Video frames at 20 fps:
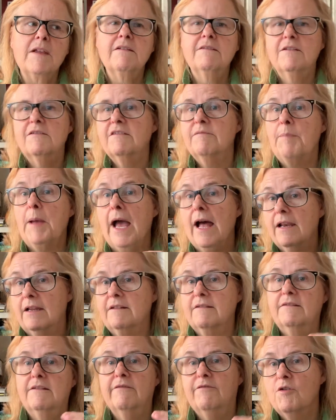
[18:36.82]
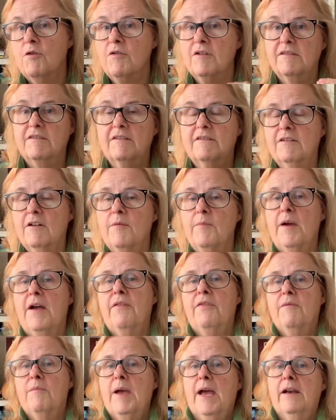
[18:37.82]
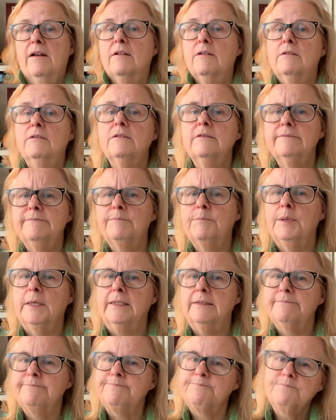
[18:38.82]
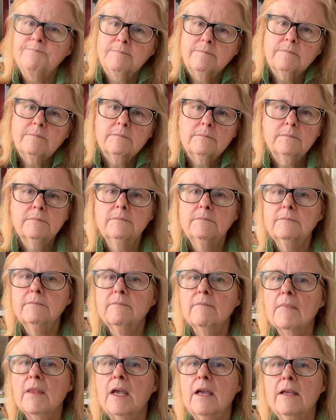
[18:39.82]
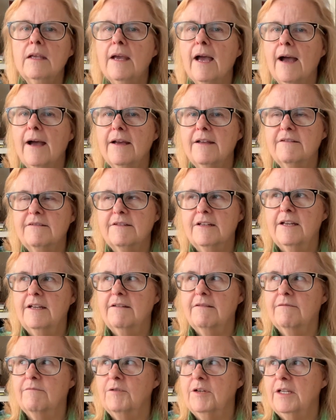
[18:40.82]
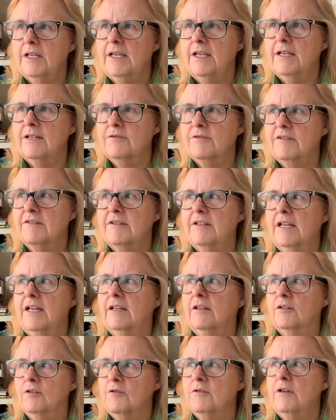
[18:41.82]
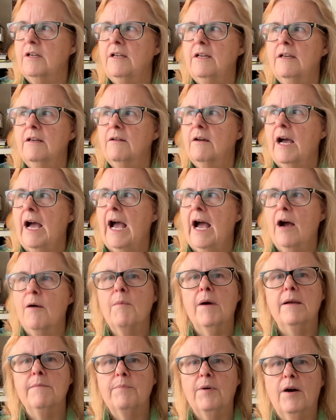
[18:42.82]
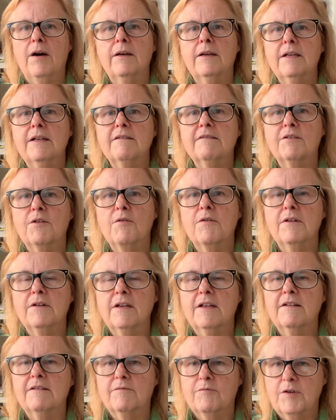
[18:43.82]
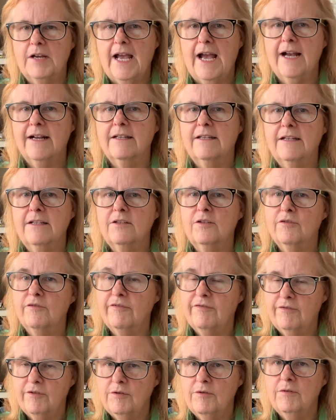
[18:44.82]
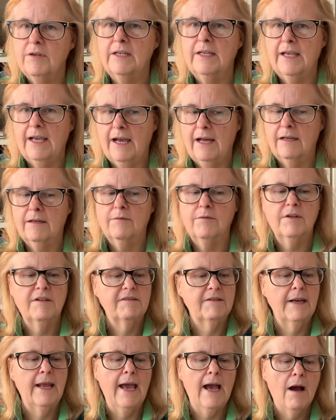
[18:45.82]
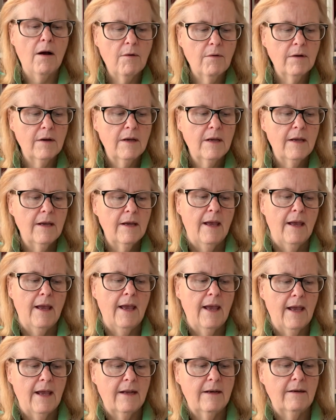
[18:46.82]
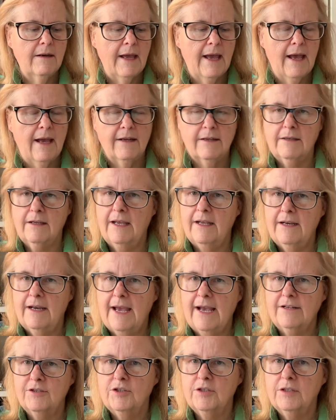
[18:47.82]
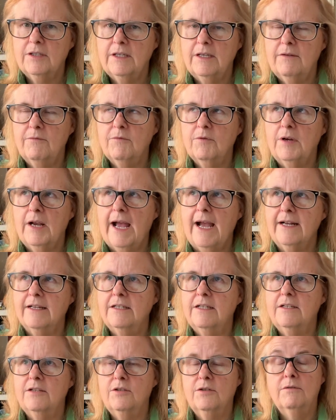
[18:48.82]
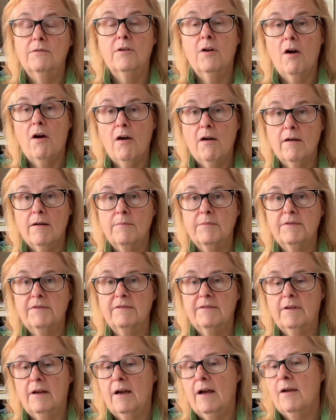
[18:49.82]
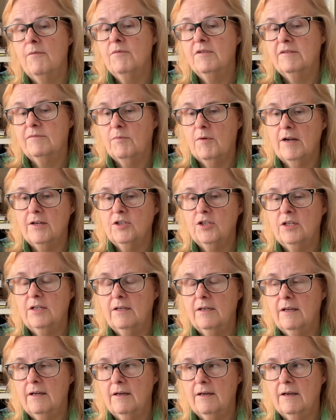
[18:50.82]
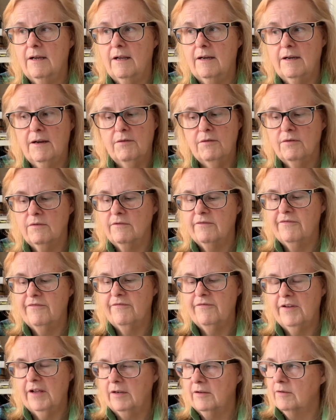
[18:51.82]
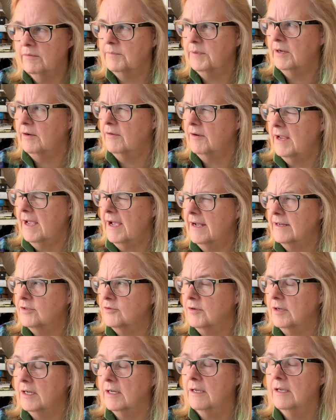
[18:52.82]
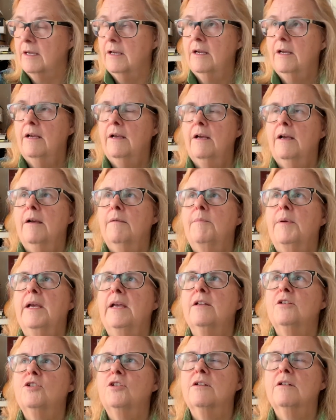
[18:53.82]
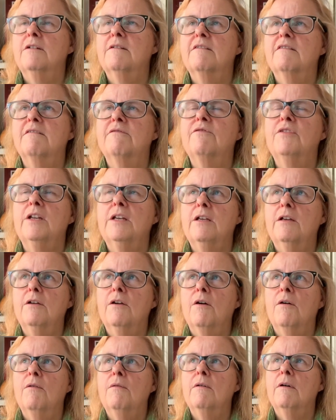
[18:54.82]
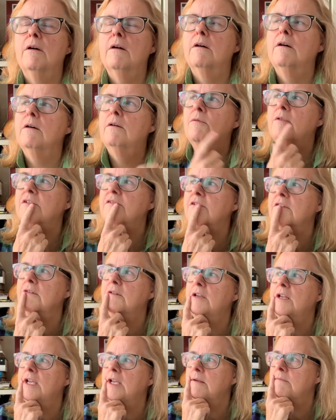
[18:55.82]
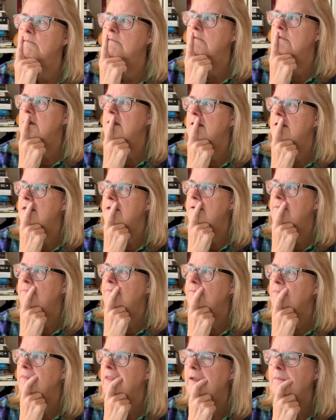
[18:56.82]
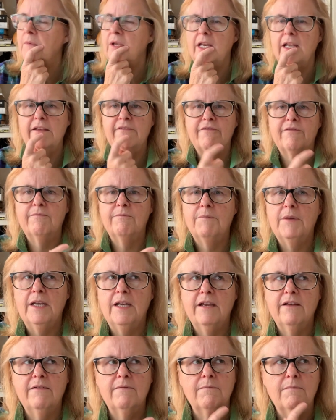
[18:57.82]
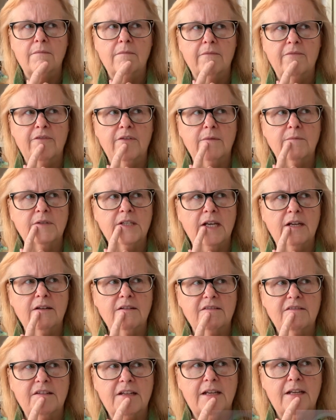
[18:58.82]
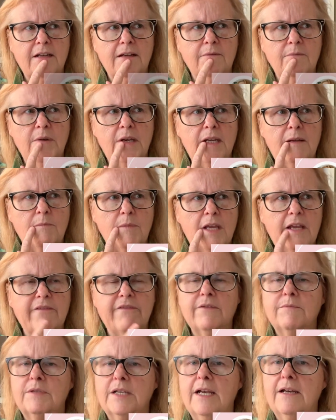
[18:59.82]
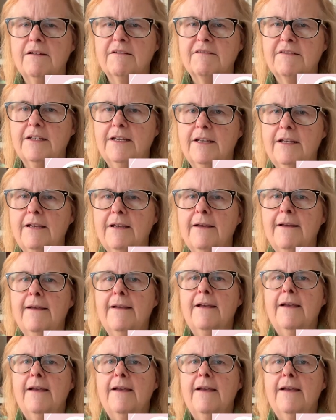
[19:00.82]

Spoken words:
So it's balance, of course. It's all mathematical, but yeah, it's really interesting learning how my body is reacting to food and calories now, and actually reacting to carbs. I was watching another fellow bariatric patient's video. Oh, what's her name? Minnie from Tennessee. Minnie Me from Tennessee.